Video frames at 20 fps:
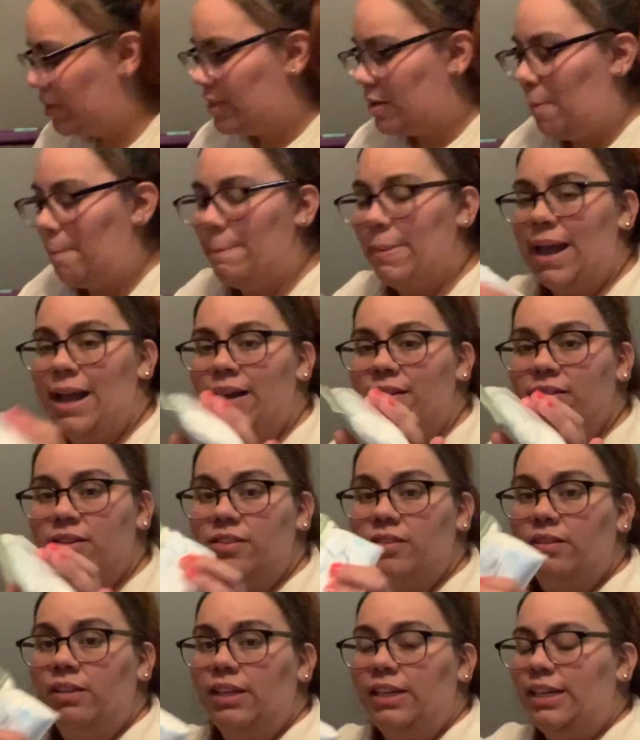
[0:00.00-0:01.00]
some masks,
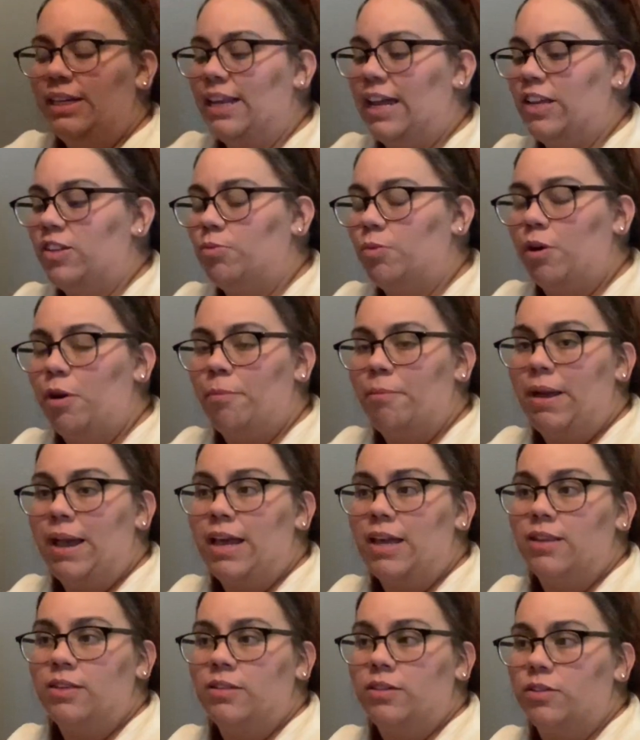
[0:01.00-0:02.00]
because Lily likes wearing
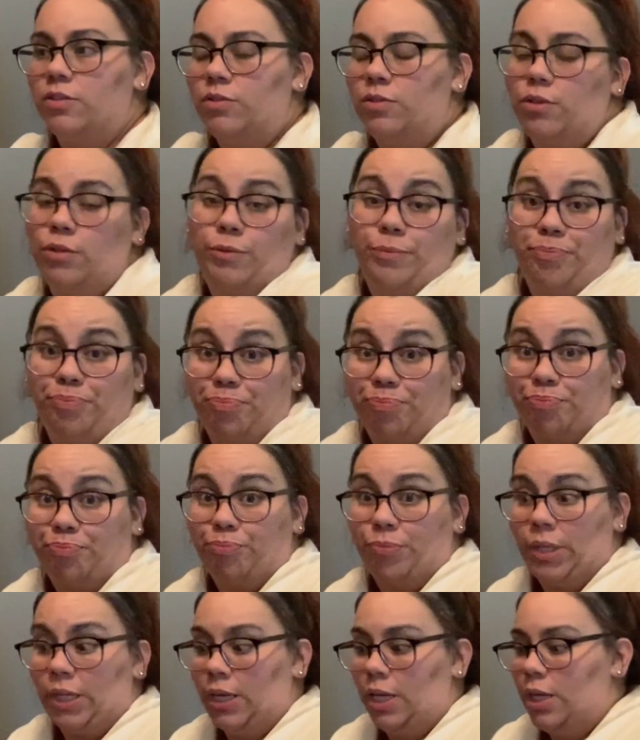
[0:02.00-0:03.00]
masks, because, you know,
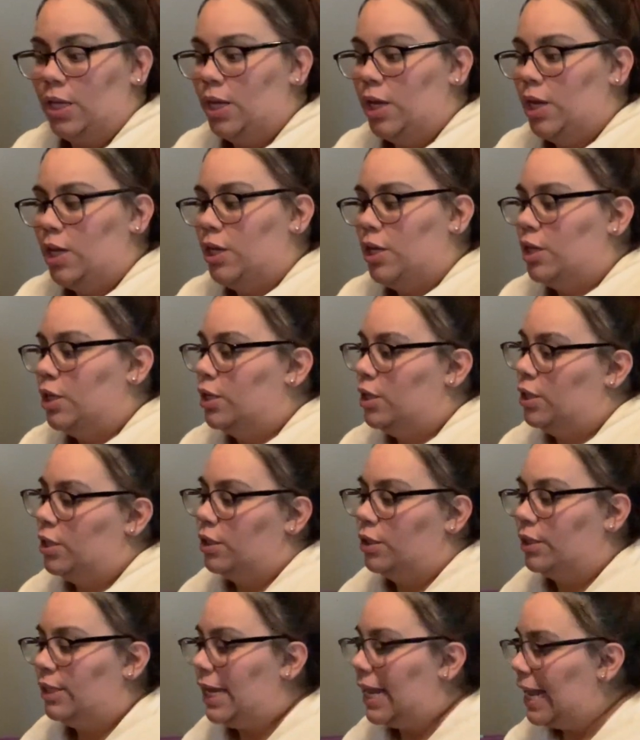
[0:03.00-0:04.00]

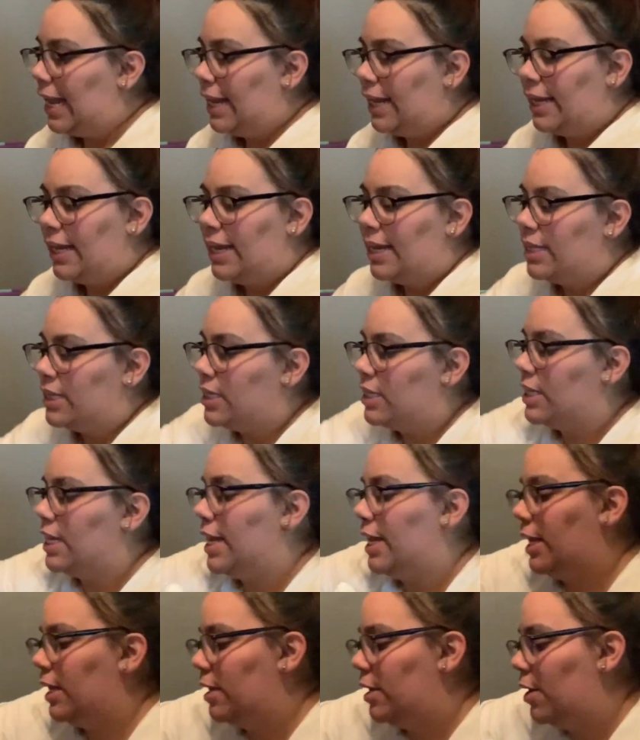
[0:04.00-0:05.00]
can't get
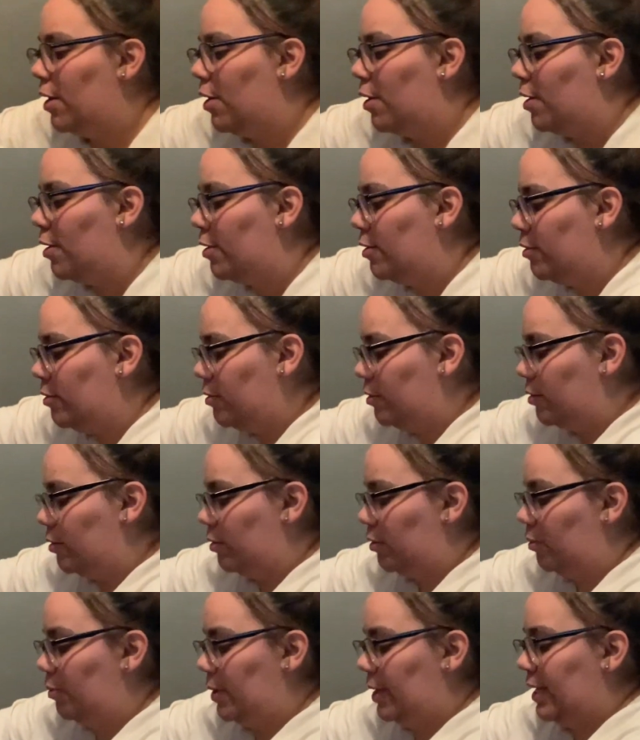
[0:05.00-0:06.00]
sick, y'all.
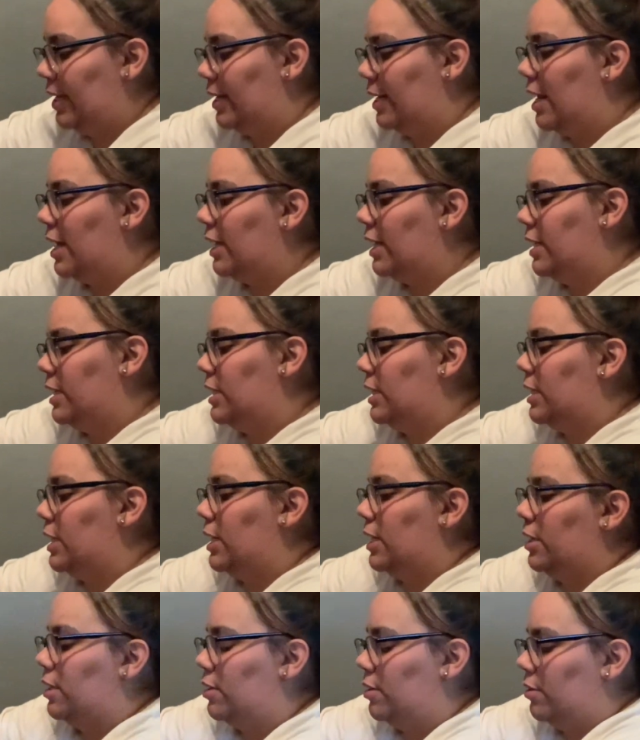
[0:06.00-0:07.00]
We cannot get
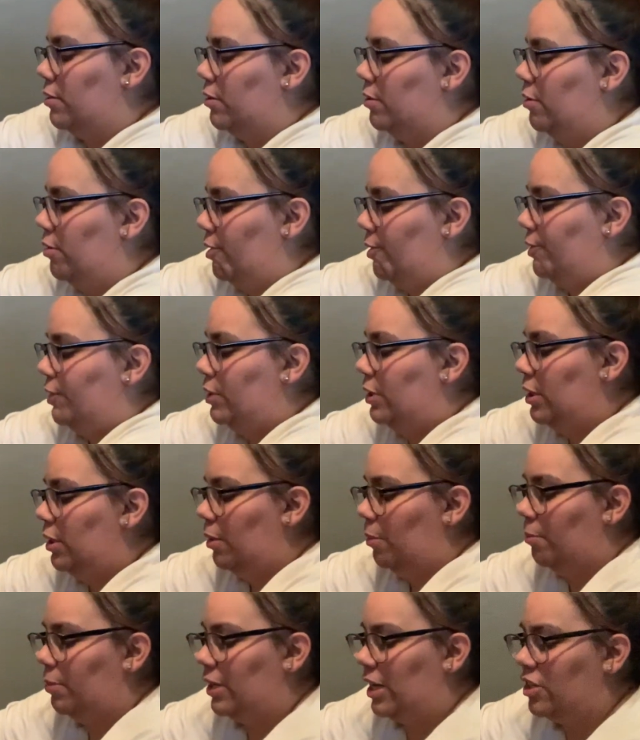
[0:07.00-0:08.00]
sick.
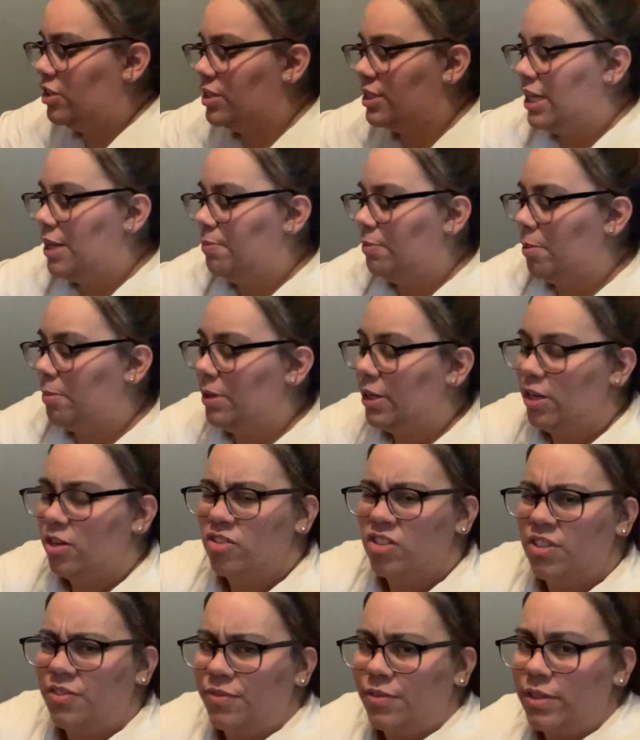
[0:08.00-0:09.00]
But I just keep them in there
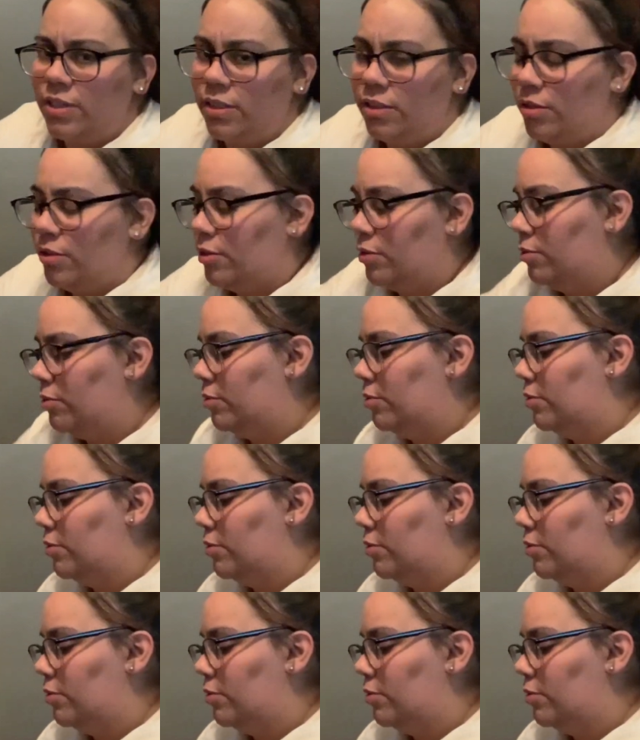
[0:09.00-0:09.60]
just for, you know,